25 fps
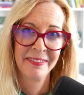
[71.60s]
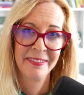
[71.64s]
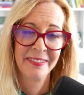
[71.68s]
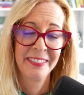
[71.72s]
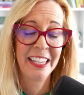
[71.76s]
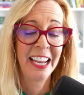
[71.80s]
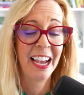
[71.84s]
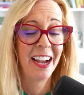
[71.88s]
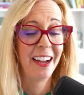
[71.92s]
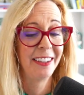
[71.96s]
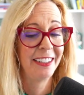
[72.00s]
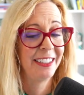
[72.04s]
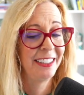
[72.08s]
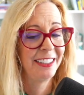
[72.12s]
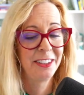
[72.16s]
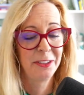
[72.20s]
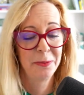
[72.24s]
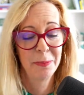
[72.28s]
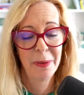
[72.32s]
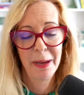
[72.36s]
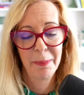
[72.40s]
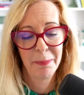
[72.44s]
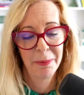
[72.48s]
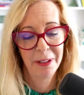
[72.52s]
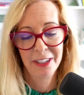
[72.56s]
Yeah, it's
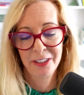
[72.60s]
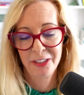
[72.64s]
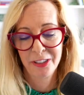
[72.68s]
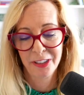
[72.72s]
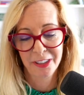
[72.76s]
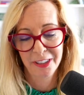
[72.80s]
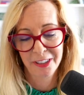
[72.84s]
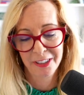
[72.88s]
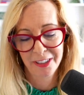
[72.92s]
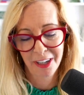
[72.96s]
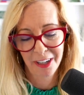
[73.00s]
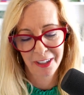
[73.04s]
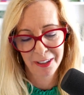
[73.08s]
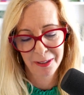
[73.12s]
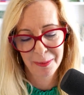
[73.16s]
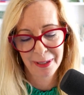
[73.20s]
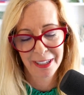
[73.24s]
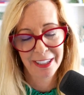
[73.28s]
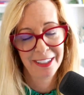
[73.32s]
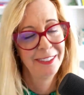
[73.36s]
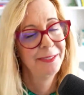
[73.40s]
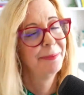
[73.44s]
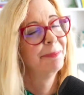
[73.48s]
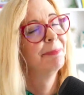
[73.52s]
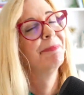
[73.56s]
my pleasure to talk
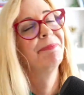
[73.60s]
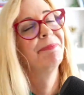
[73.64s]
about it.